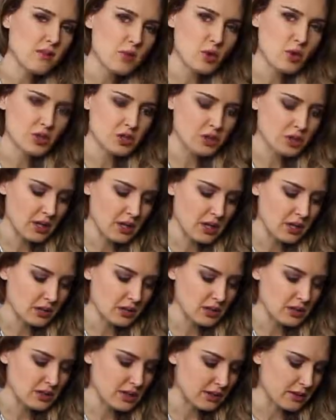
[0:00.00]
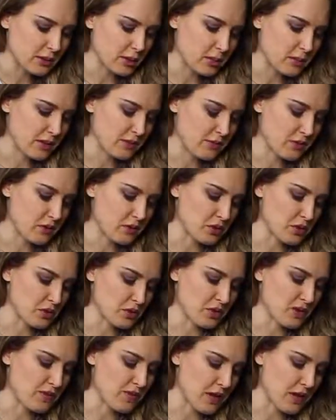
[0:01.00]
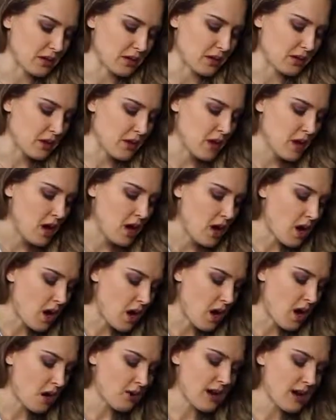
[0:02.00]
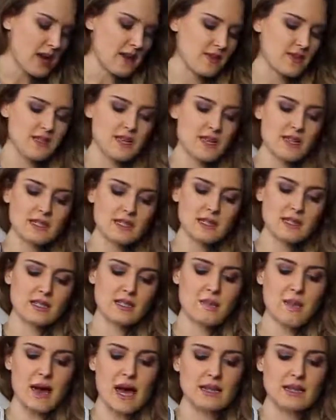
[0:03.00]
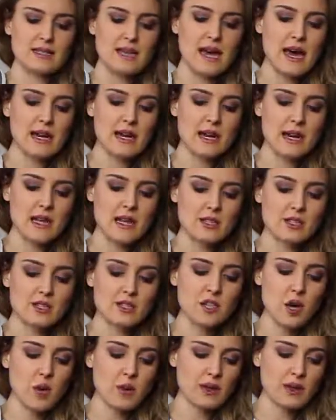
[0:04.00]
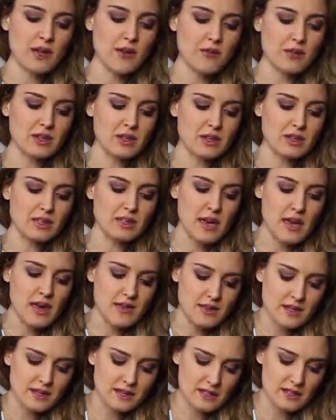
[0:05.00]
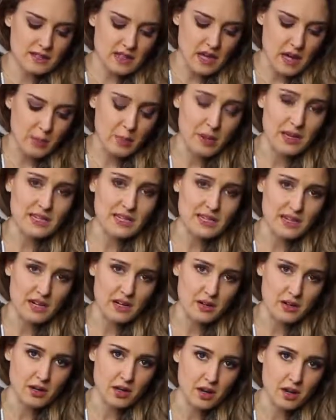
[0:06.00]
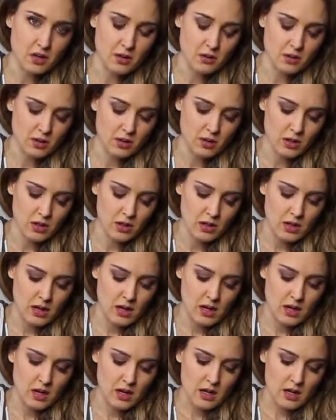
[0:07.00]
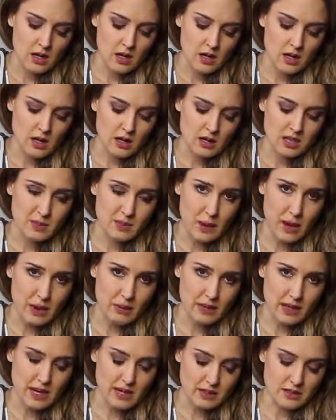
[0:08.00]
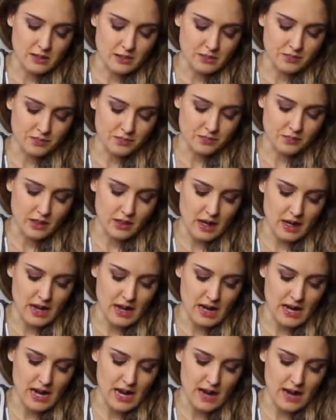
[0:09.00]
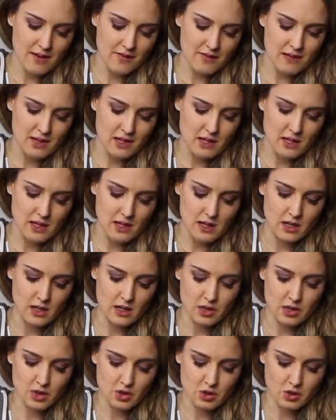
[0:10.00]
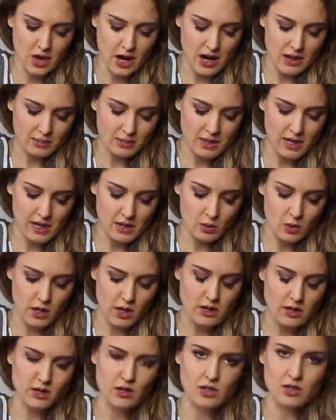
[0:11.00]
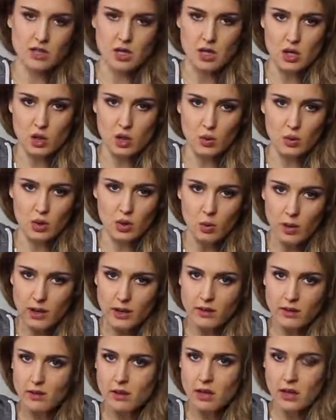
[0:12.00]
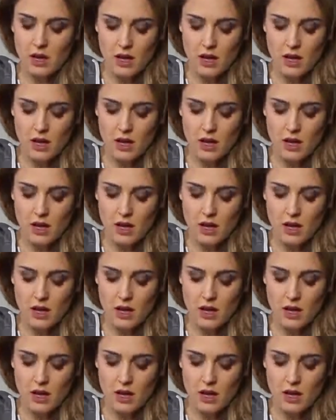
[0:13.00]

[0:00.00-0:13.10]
Of course, you're gonna lose a little bit of your nutrient value. All right, this is the Mac Daddy. So in love with this. This is a Paderno spiralizer. And I have the tri-blade one. There's a newer one.